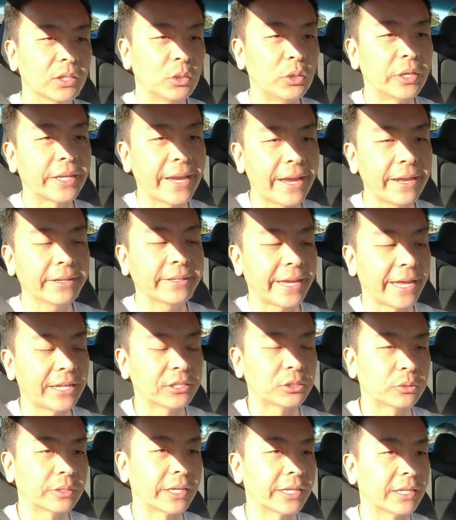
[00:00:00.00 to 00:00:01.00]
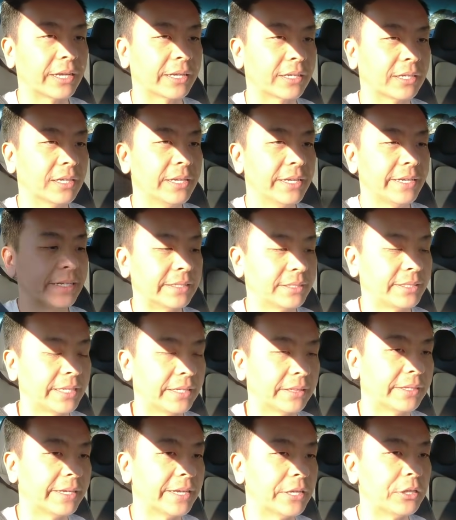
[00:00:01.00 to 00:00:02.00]
You can cancel that, like it
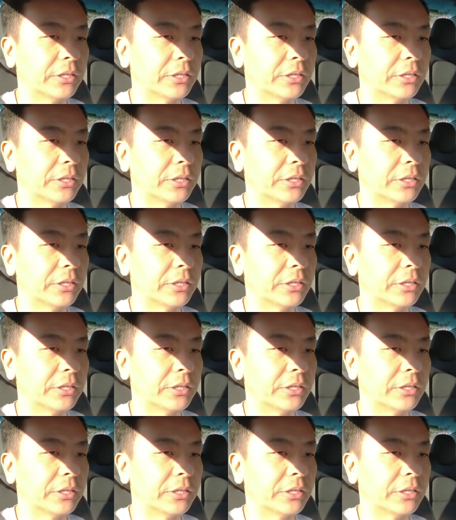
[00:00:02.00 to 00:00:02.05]
said there.